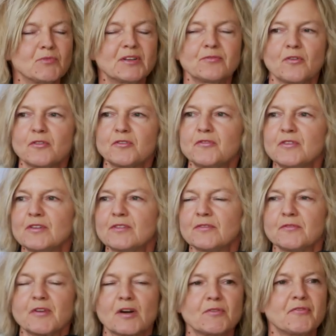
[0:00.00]
research field
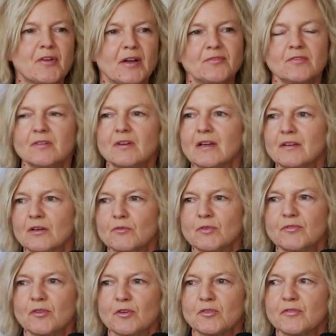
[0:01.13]
is a very fascinating
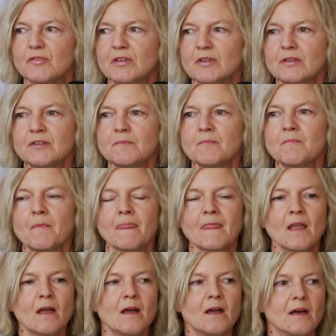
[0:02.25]
research field.
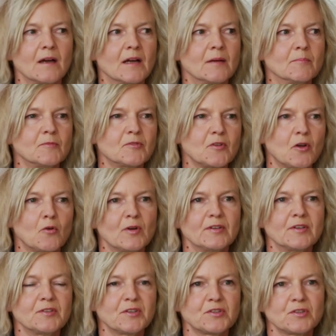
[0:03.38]
So
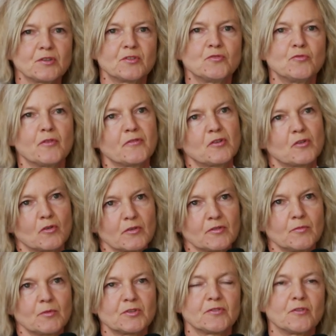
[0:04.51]
in addition to, of
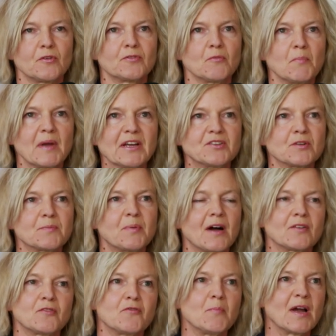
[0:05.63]
course, which is also a major
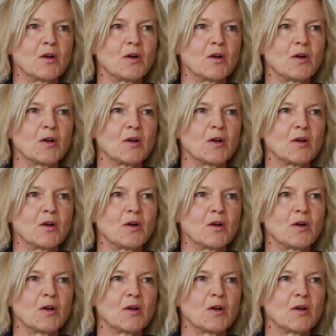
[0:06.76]
part of